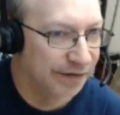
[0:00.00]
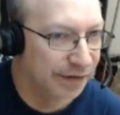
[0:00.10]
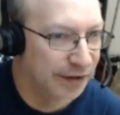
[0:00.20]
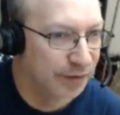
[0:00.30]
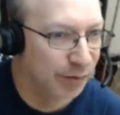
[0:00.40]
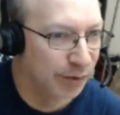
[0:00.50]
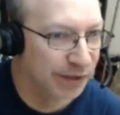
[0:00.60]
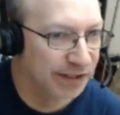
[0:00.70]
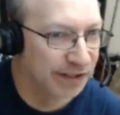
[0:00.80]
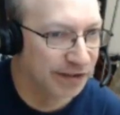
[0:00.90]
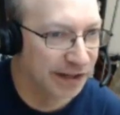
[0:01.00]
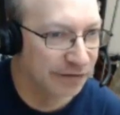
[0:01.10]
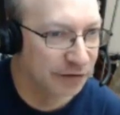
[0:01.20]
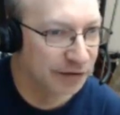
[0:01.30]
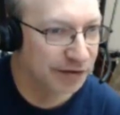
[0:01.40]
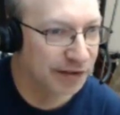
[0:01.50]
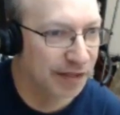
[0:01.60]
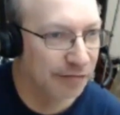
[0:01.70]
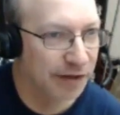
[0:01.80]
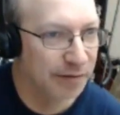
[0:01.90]
a finer point is that if rook
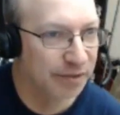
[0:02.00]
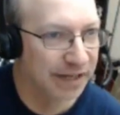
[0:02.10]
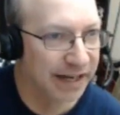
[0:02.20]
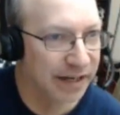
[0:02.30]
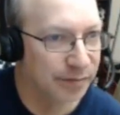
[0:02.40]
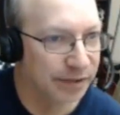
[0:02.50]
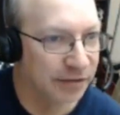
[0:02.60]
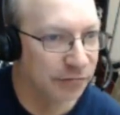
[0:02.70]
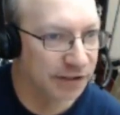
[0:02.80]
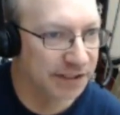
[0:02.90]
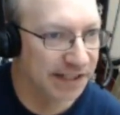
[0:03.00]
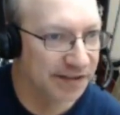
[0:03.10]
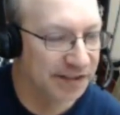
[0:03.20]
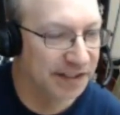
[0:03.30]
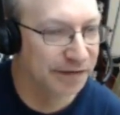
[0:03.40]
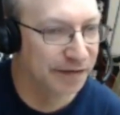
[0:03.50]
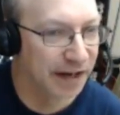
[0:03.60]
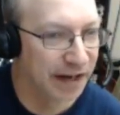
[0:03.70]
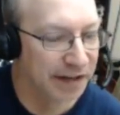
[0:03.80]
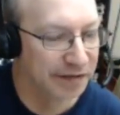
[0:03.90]
c3, black can play rook takes
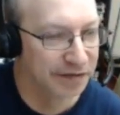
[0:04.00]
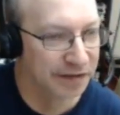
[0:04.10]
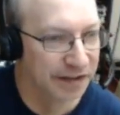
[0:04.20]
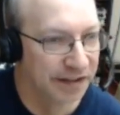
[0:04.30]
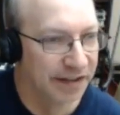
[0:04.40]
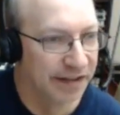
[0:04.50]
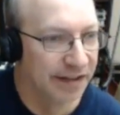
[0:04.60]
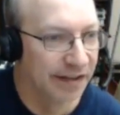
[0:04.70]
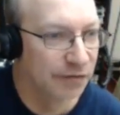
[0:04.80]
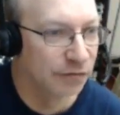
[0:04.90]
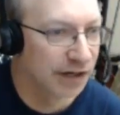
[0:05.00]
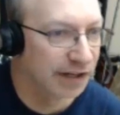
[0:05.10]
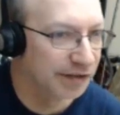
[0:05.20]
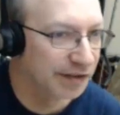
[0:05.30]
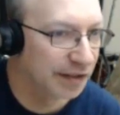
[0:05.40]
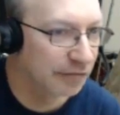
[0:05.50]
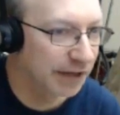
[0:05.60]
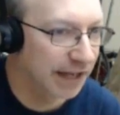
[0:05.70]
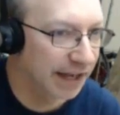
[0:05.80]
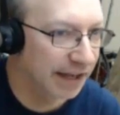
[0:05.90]
d5. And the rook on c3
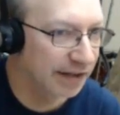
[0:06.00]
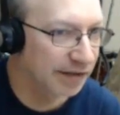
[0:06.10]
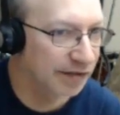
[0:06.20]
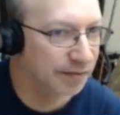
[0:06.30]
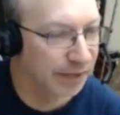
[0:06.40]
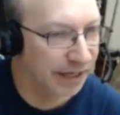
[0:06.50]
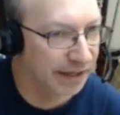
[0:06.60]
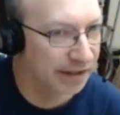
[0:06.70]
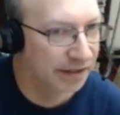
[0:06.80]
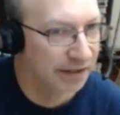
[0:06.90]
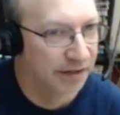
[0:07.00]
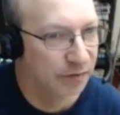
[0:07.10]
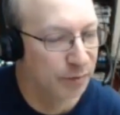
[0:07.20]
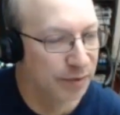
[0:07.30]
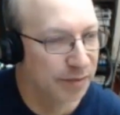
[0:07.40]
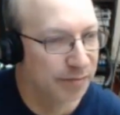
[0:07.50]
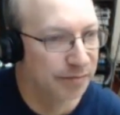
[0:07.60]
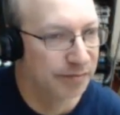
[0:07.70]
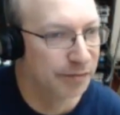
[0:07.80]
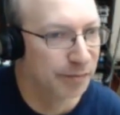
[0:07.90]
hangs. Black will be up
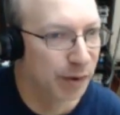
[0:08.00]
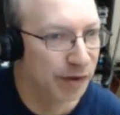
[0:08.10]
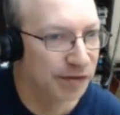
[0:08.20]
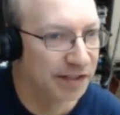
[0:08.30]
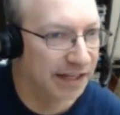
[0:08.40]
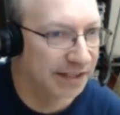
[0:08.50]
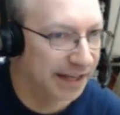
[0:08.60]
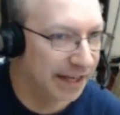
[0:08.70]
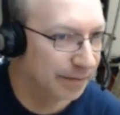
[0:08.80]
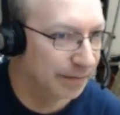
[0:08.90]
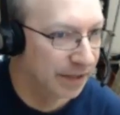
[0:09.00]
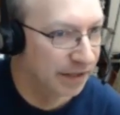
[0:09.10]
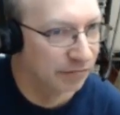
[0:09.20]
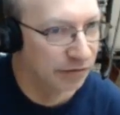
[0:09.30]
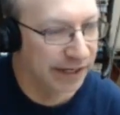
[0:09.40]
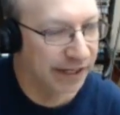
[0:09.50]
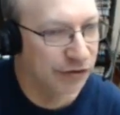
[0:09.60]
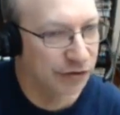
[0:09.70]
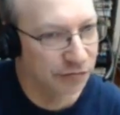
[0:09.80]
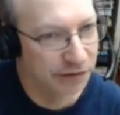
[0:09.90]
pawns in endgame. Rook
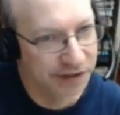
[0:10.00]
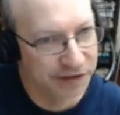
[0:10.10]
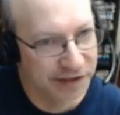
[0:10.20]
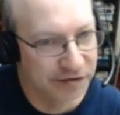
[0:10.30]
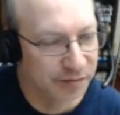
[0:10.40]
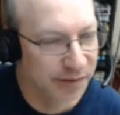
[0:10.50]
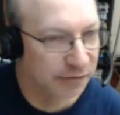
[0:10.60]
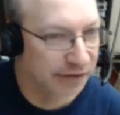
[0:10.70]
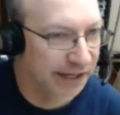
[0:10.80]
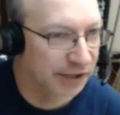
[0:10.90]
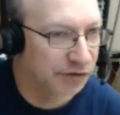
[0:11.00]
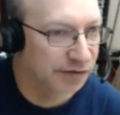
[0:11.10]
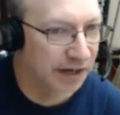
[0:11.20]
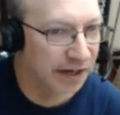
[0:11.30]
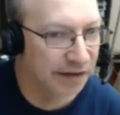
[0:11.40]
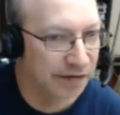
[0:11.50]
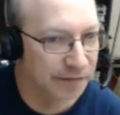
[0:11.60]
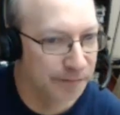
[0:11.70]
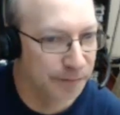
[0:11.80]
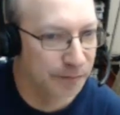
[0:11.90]
h3 is answered by rook h5.
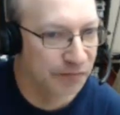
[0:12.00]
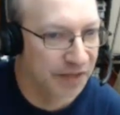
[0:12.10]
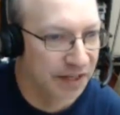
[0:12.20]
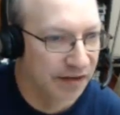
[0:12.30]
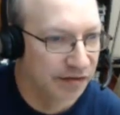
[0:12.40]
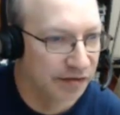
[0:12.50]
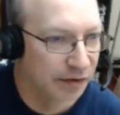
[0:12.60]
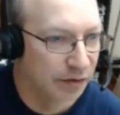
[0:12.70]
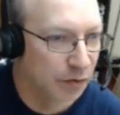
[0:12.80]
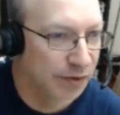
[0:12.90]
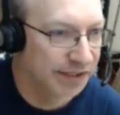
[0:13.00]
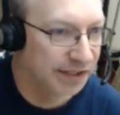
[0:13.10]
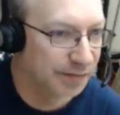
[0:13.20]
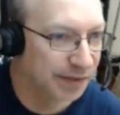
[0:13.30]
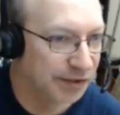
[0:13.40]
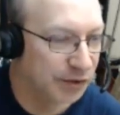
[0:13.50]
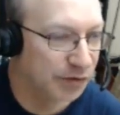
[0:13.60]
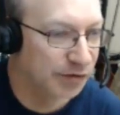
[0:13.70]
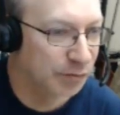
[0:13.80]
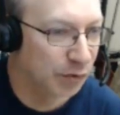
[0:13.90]
So queen takes b2
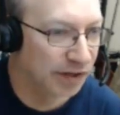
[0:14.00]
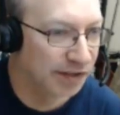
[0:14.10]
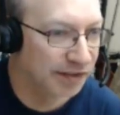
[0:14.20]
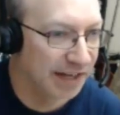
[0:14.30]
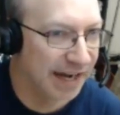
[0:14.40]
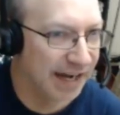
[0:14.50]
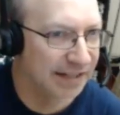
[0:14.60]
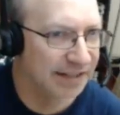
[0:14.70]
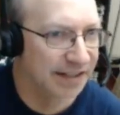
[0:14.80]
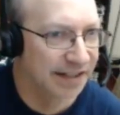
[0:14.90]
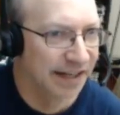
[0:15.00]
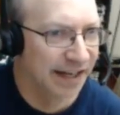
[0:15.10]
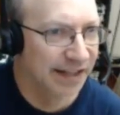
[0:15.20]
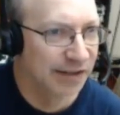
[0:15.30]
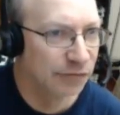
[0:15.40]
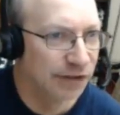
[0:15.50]
is more exact. And the